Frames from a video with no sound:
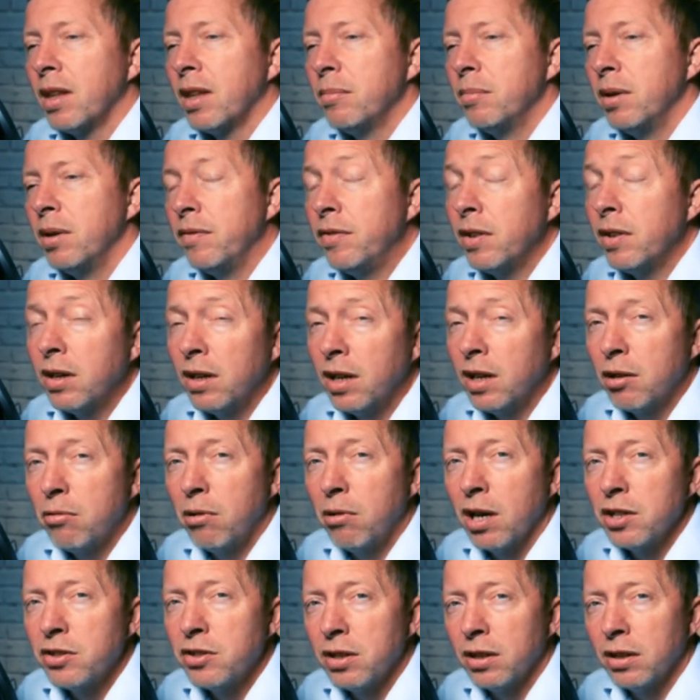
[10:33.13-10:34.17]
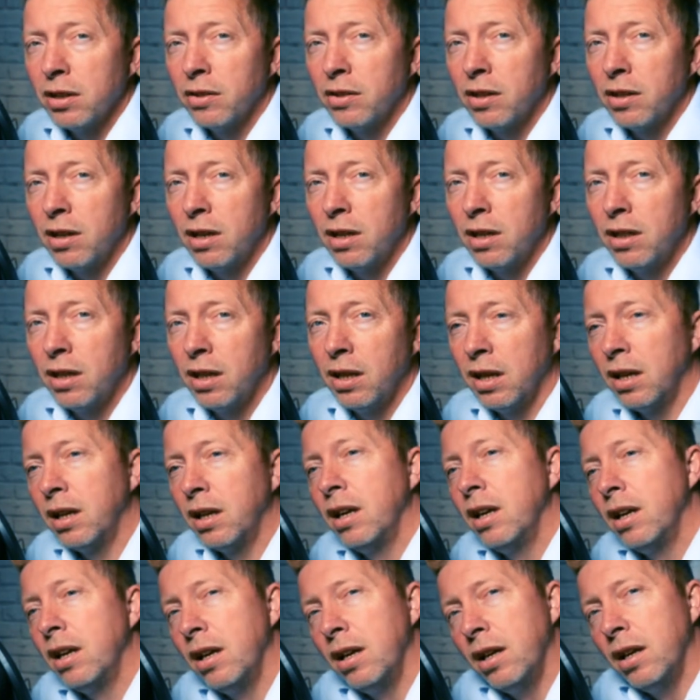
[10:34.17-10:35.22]
But if you've got any questions or anything,
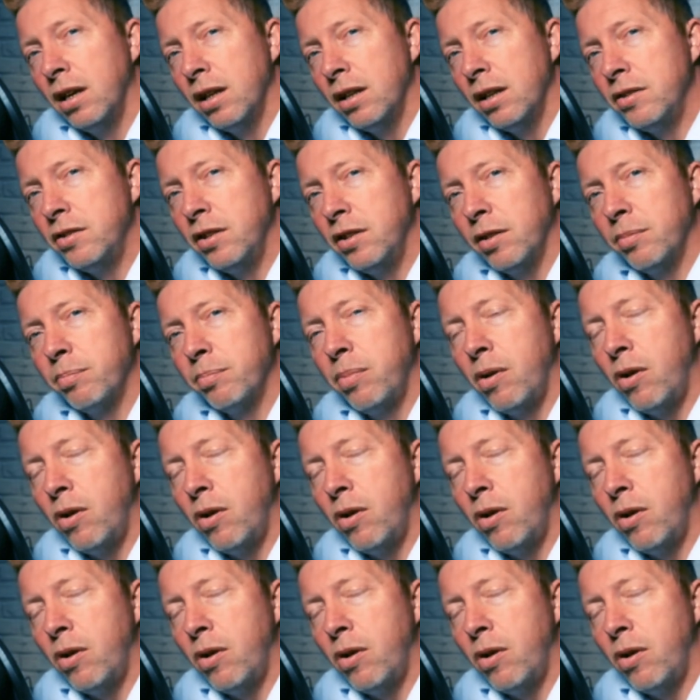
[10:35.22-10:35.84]
just